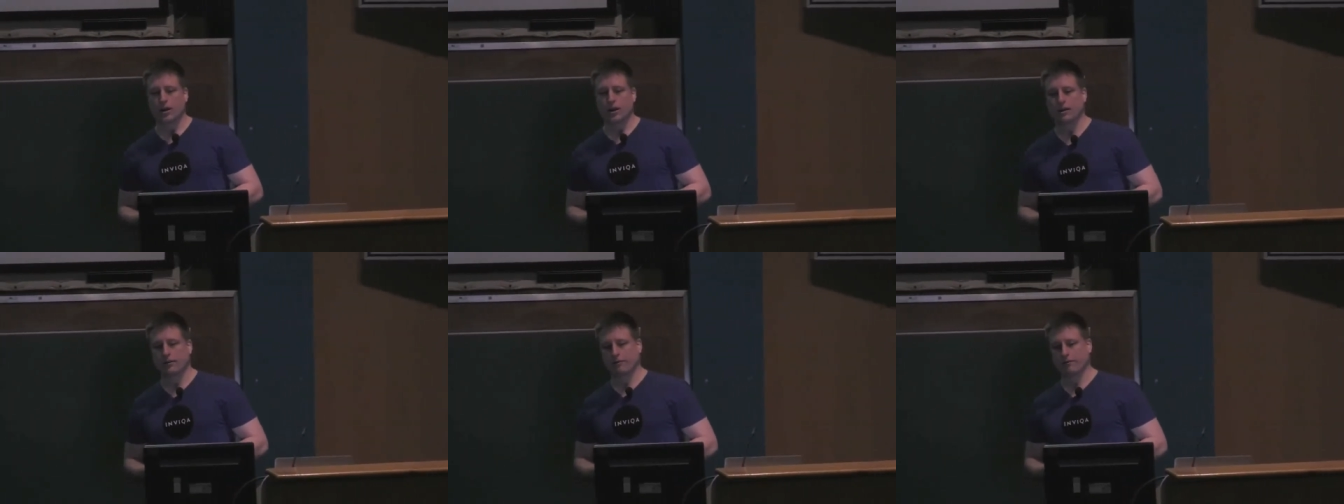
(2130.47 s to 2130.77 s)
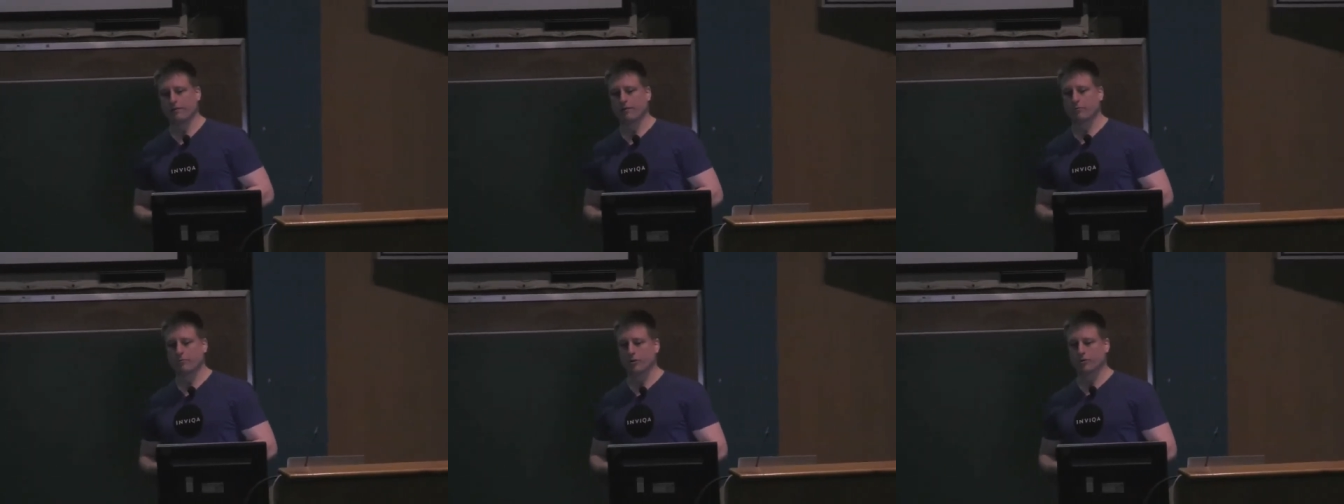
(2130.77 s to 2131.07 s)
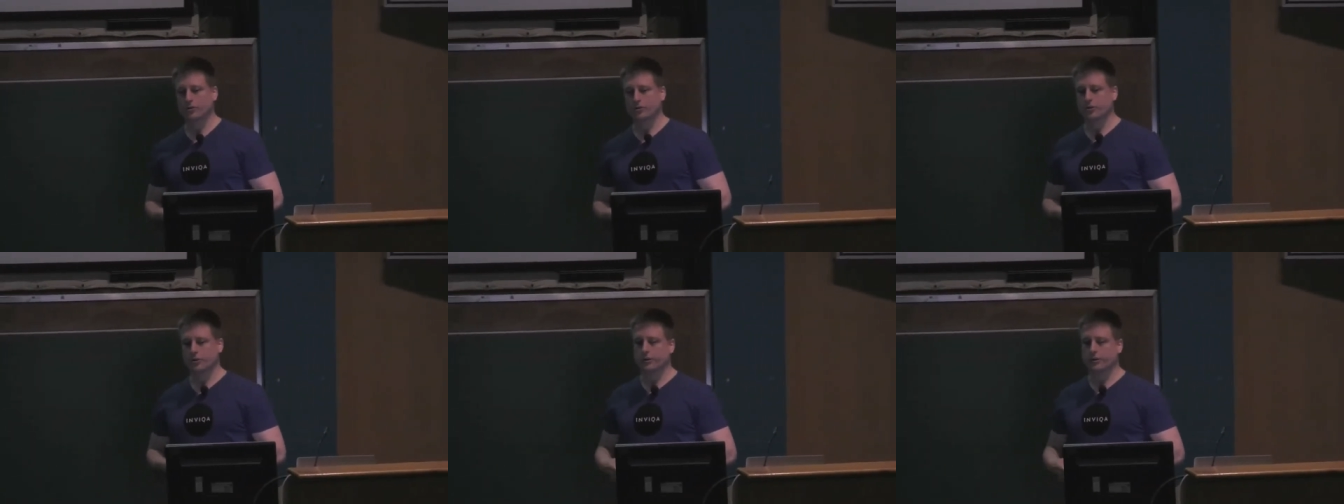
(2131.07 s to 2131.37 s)
If the
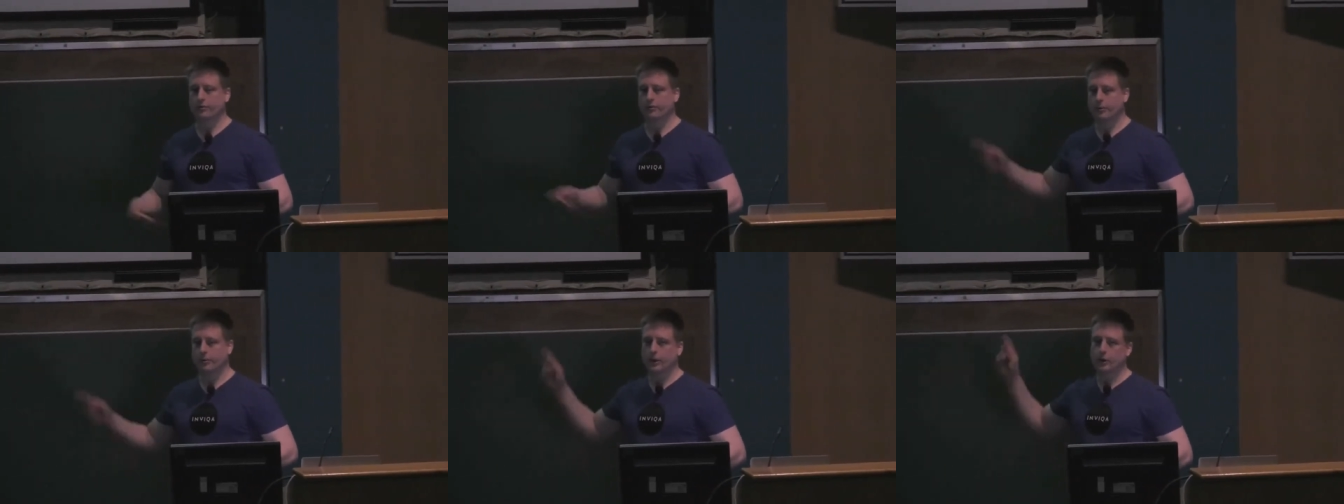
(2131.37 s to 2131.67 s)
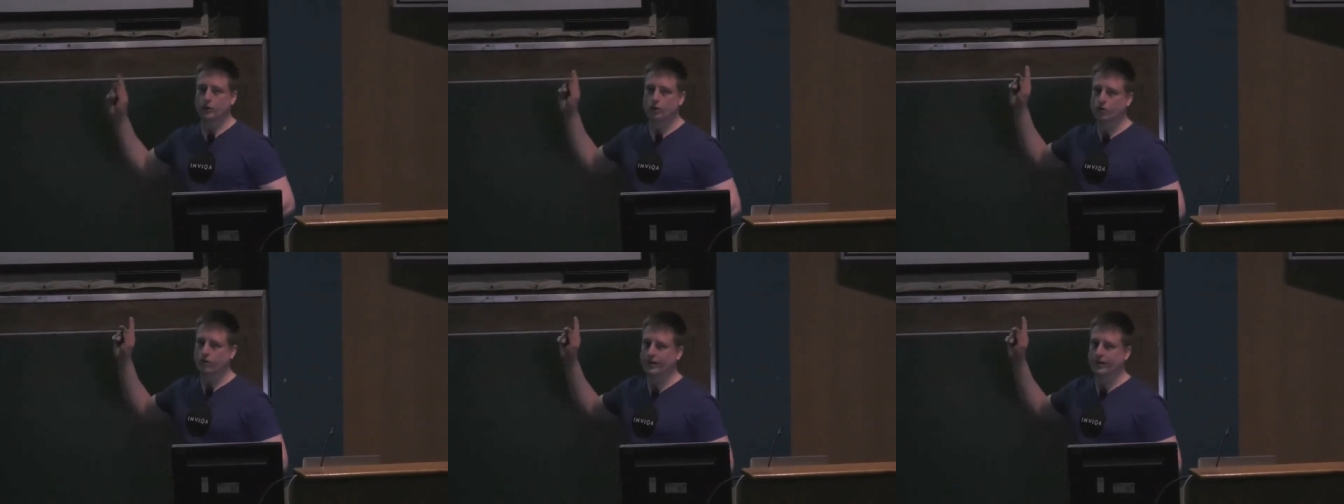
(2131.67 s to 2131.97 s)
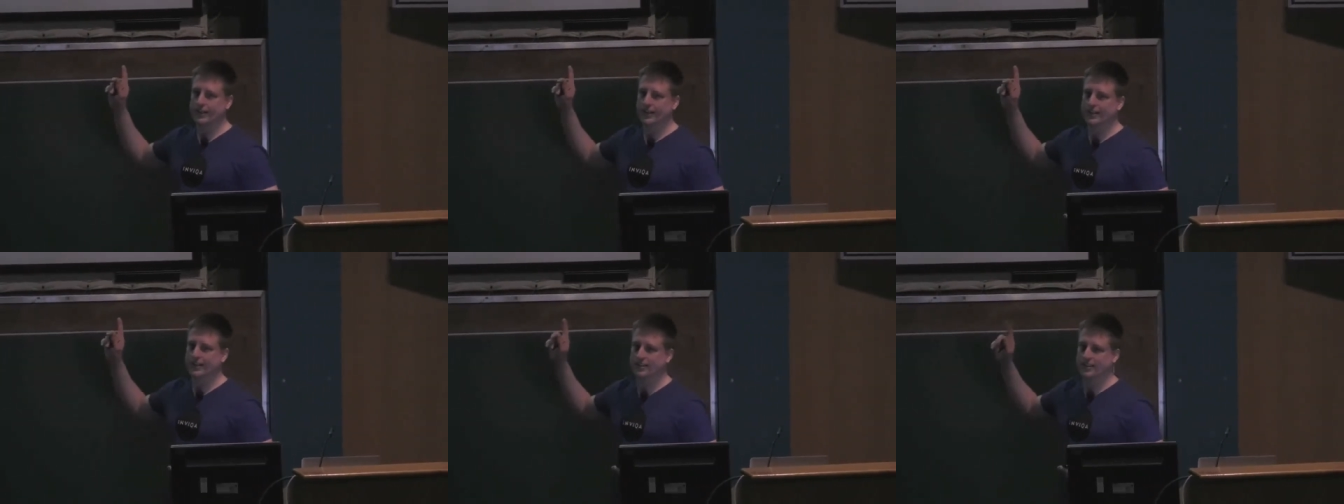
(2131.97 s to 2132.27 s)
branch on the remote
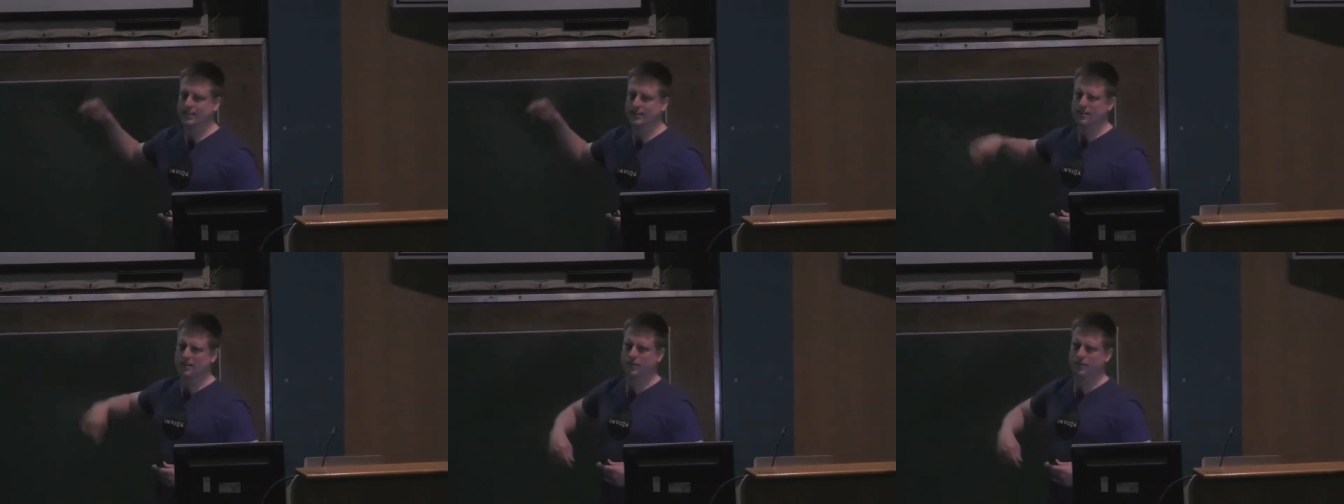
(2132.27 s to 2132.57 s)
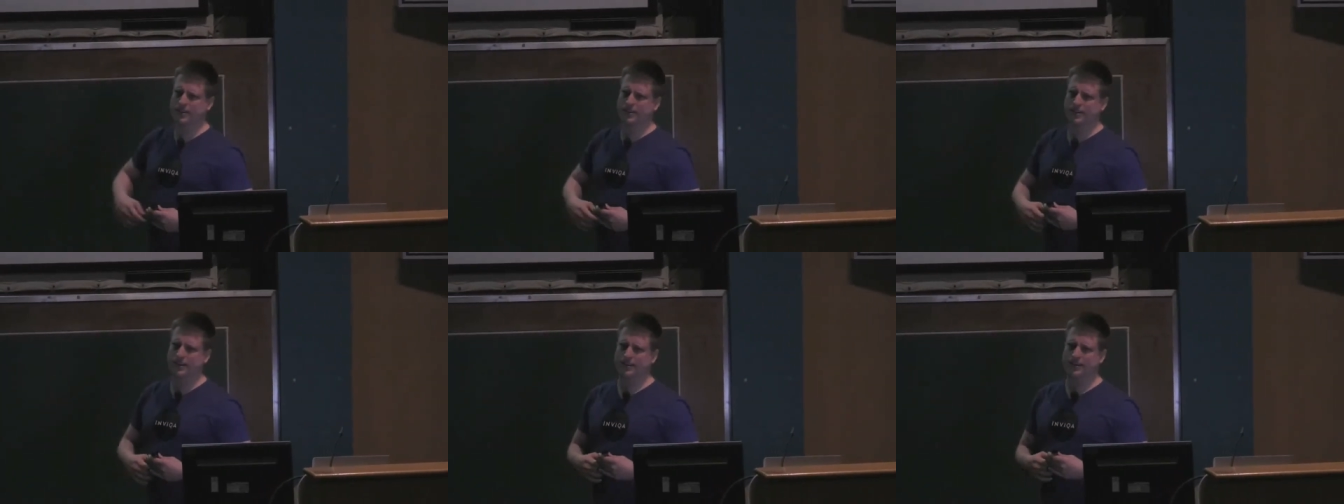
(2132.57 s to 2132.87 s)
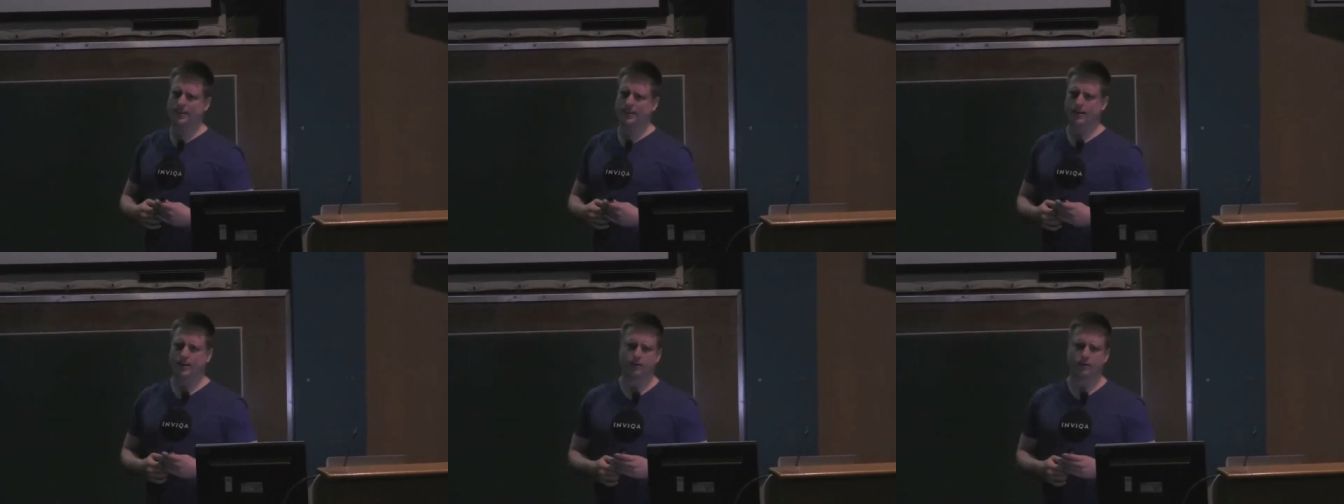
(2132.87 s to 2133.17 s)
already exists and we say
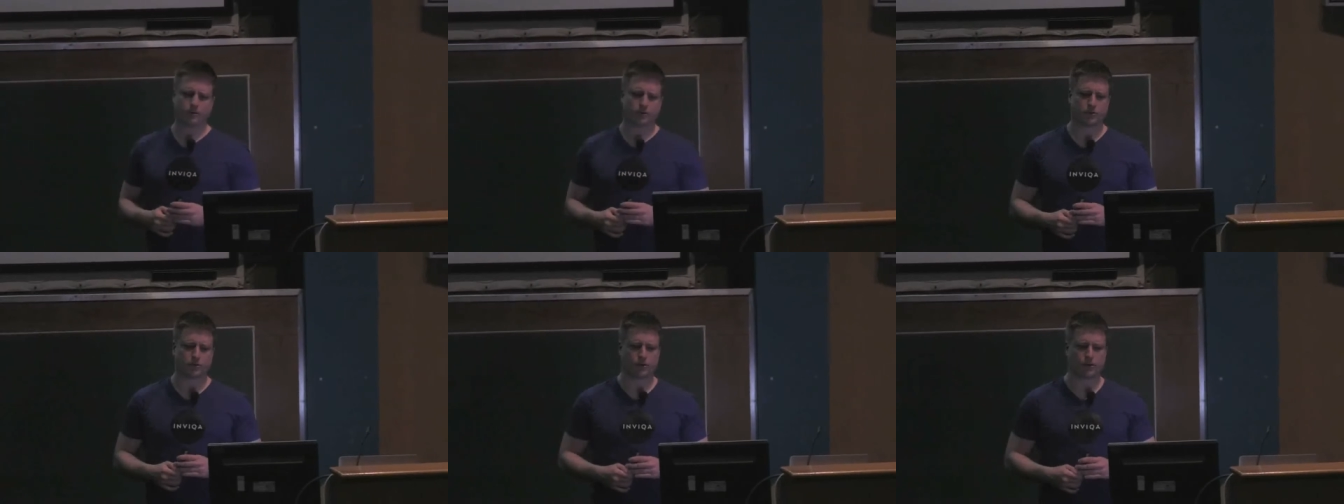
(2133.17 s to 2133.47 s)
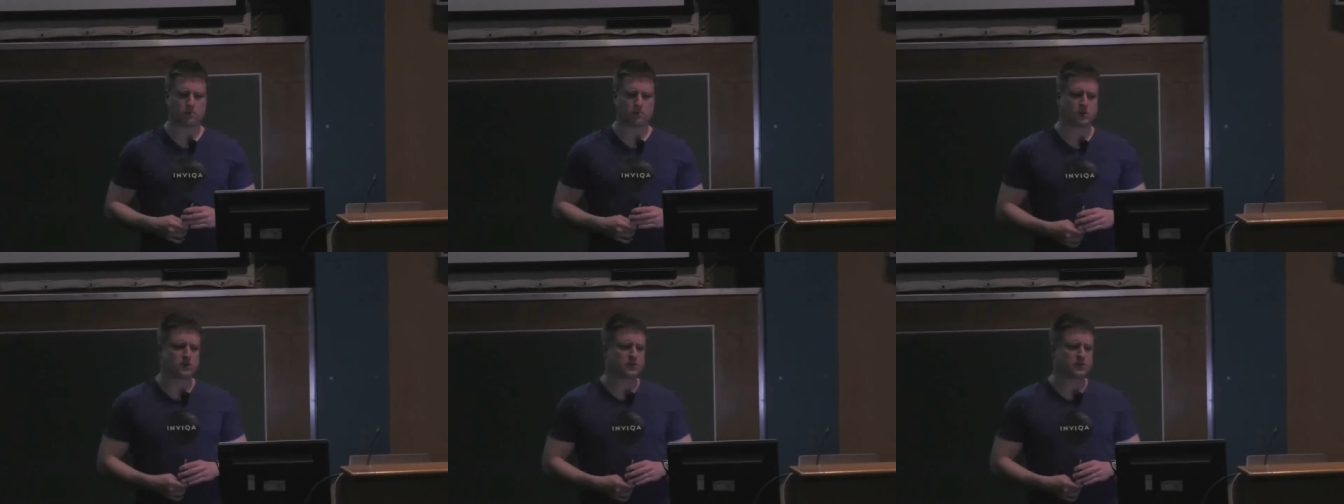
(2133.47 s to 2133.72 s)
set upstream,